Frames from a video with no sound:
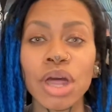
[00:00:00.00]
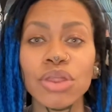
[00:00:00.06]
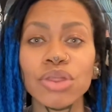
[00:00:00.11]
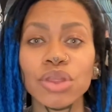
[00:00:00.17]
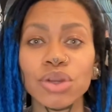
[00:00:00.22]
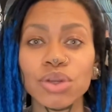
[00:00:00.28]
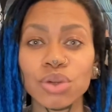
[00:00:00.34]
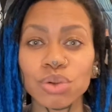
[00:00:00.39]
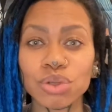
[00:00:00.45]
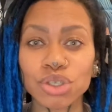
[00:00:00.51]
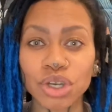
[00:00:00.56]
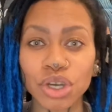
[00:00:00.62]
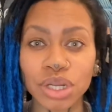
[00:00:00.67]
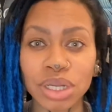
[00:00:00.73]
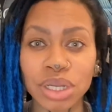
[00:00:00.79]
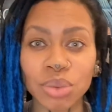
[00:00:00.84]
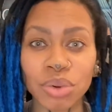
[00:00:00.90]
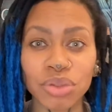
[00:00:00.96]
the new
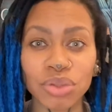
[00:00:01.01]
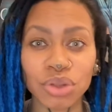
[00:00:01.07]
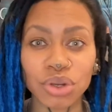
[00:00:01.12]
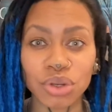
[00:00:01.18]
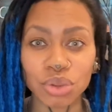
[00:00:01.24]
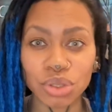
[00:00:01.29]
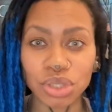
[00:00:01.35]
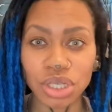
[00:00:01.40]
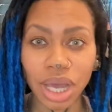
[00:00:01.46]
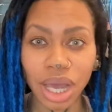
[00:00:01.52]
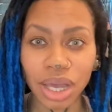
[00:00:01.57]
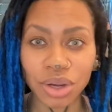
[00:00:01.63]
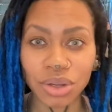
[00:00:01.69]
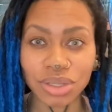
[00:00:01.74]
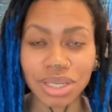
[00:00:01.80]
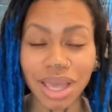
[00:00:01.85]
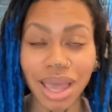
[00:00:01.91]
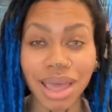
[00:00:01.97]
journey with the new
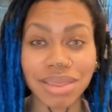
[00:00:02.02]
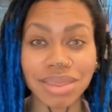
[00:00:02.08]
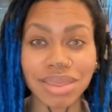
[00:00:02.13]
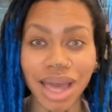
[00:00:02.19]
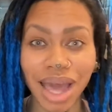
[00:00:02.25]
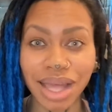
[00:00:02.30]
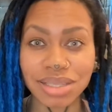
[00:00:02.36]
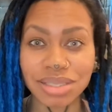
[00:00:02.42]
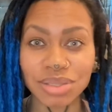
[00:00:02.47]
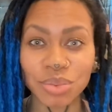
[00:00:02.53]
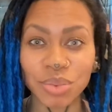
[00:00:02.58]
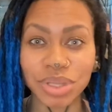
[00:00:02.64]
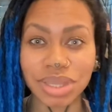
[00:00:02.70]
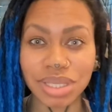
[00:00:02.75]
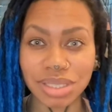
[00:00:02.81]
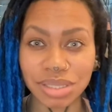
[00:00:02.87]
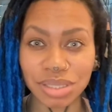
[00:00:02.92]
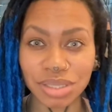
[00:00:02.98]
child. And that's what
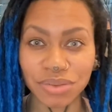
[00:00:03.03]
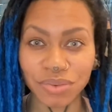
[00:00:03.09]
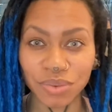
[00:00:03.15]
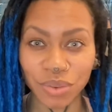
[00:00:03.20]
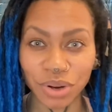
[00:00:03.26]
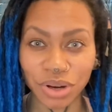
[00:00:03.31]
this is for.